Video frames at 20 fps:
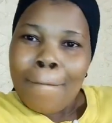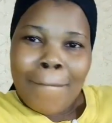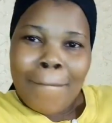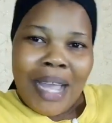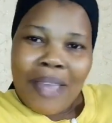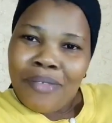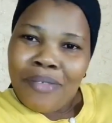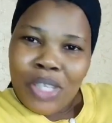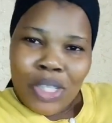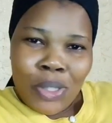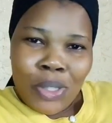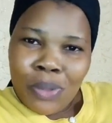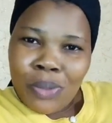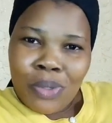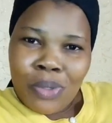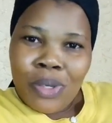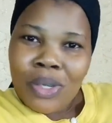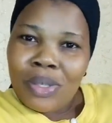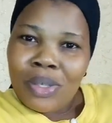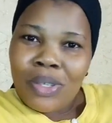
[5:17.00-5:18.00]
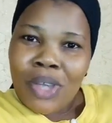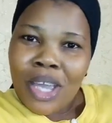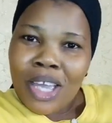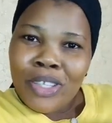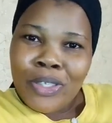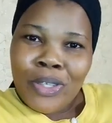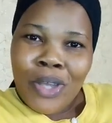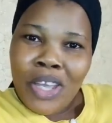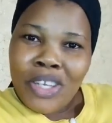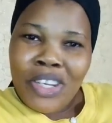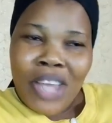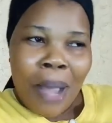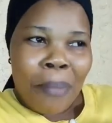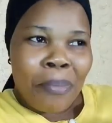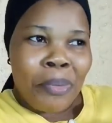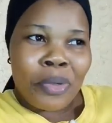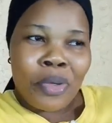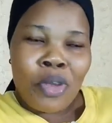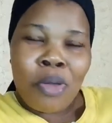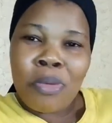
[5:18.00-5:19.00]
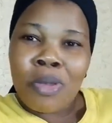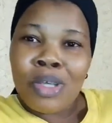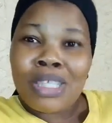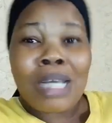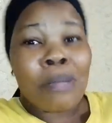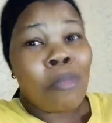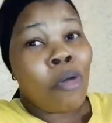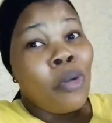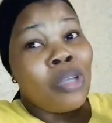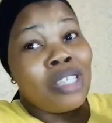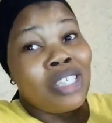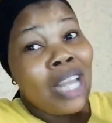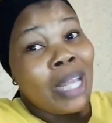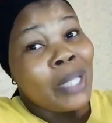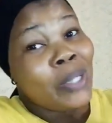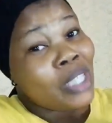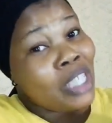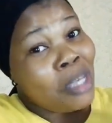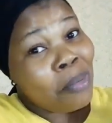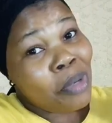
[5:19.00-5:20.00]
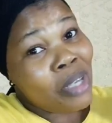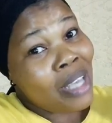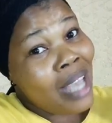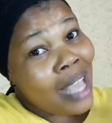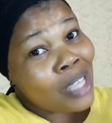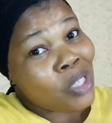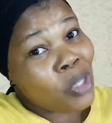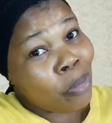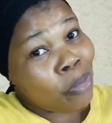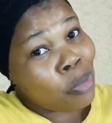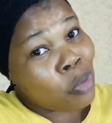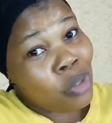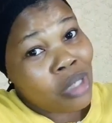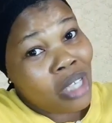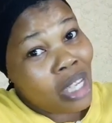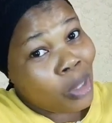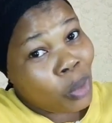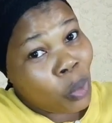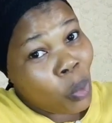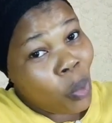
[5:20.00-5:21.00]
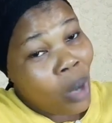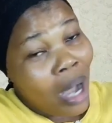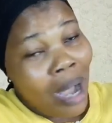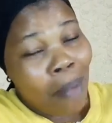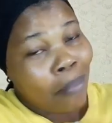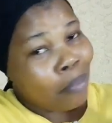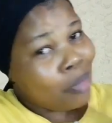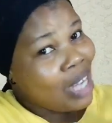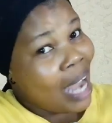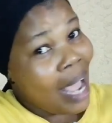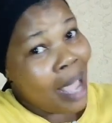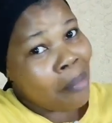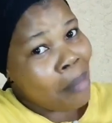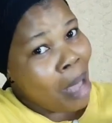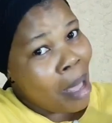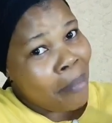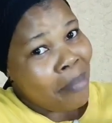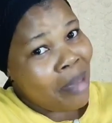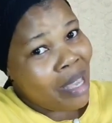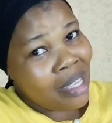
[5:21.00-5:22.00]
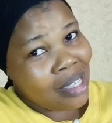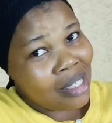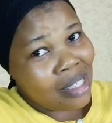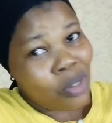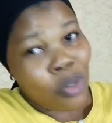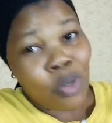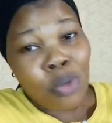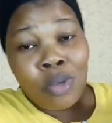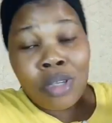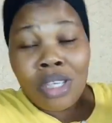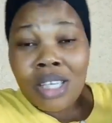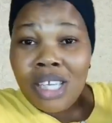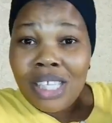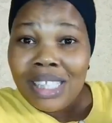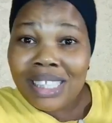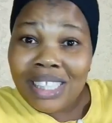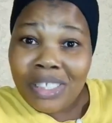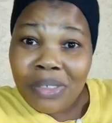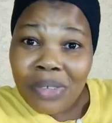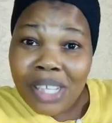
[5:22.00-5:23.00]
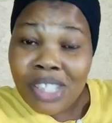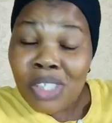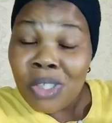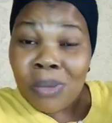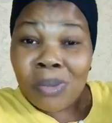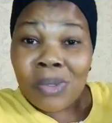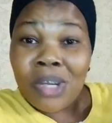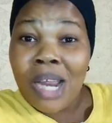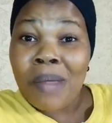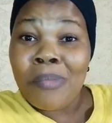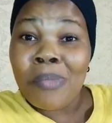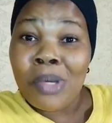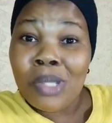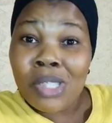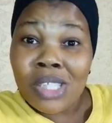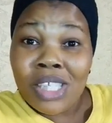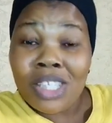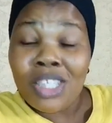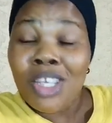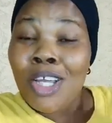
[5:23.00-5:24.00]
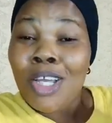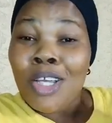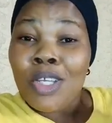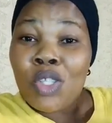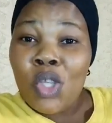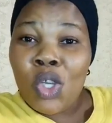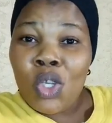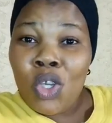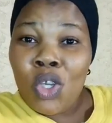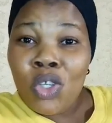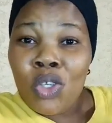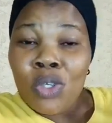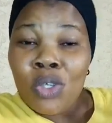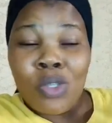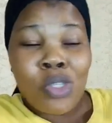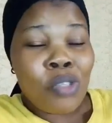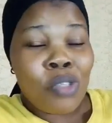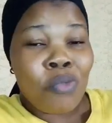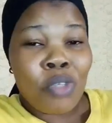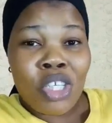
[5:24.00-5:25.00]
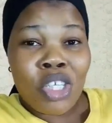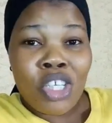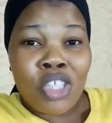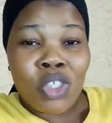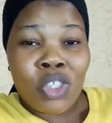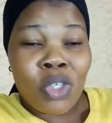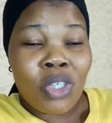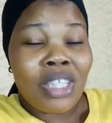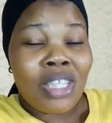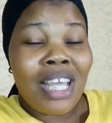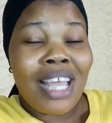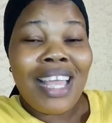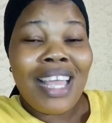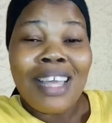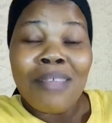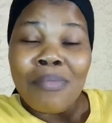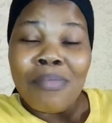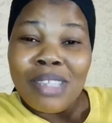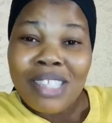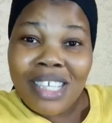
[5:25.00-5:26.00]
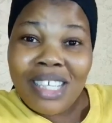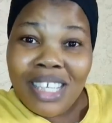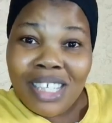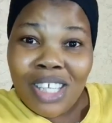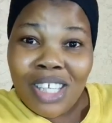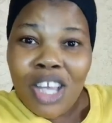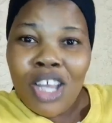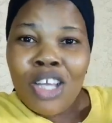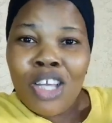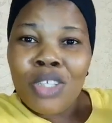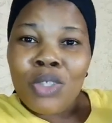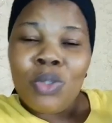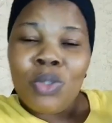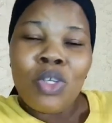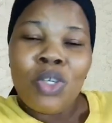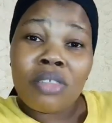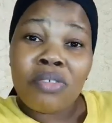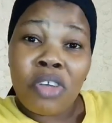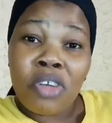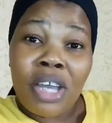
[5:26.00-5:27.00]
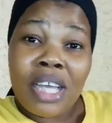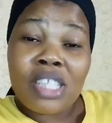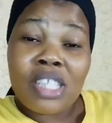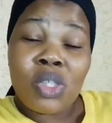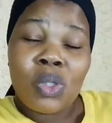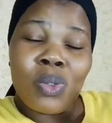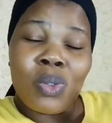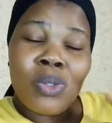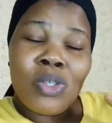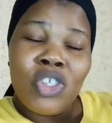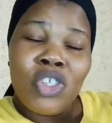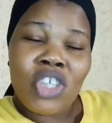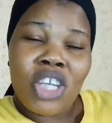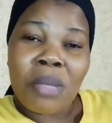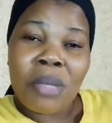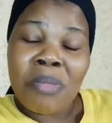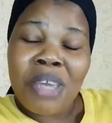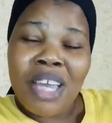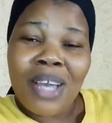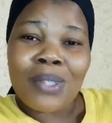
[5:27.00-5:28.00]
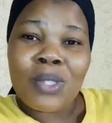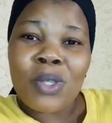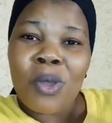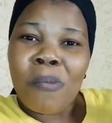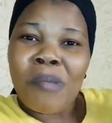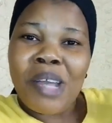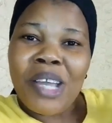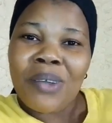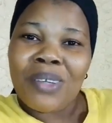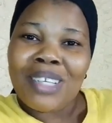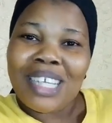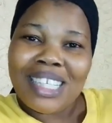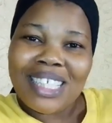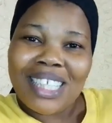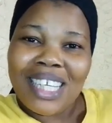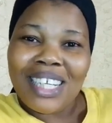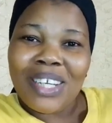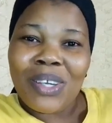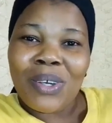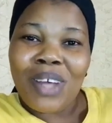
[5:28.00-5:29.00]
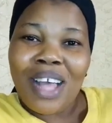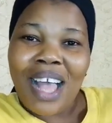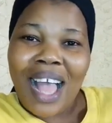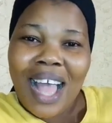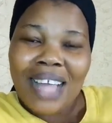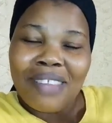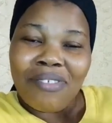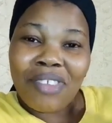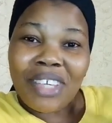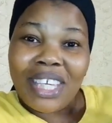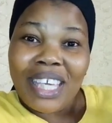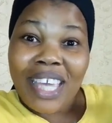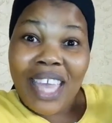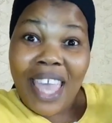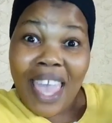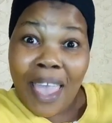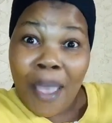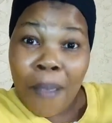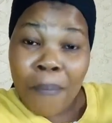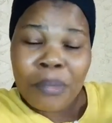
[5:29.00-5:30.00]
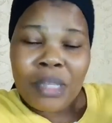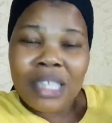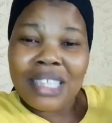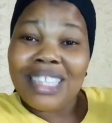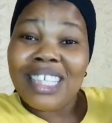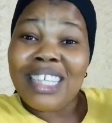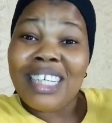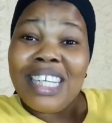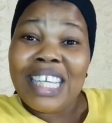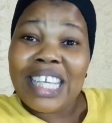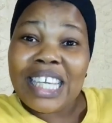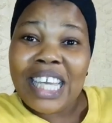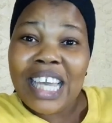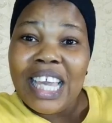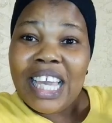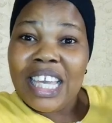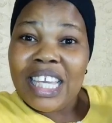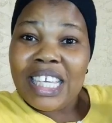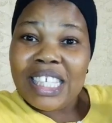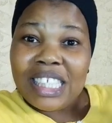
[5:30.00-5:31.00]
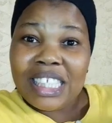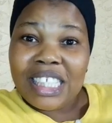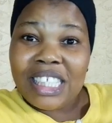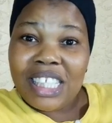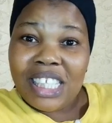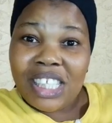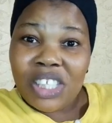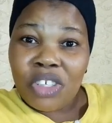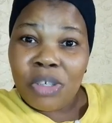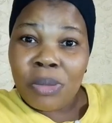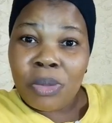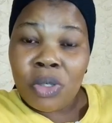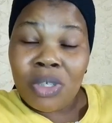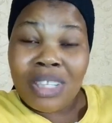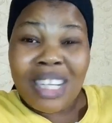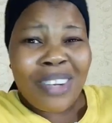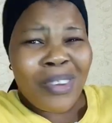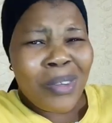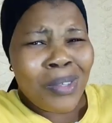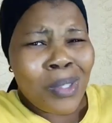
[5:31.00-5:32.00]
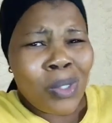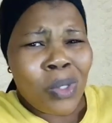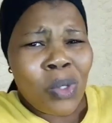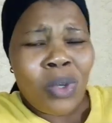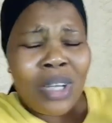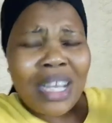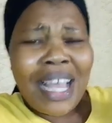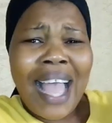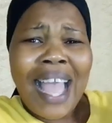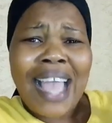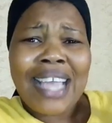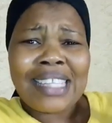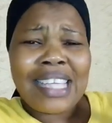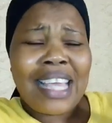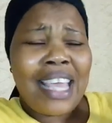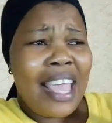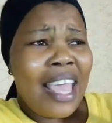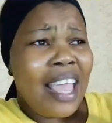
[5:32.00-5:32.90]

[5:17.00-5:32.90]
my video, you enjoy the apricot, because I'm always trying to keep you guys up to date too. I'm trying my best. So hit the red subscribe button, turn on your notification, and please do not forget to go check me out on my other channel at Vicky M. The link is in the description. And also guys,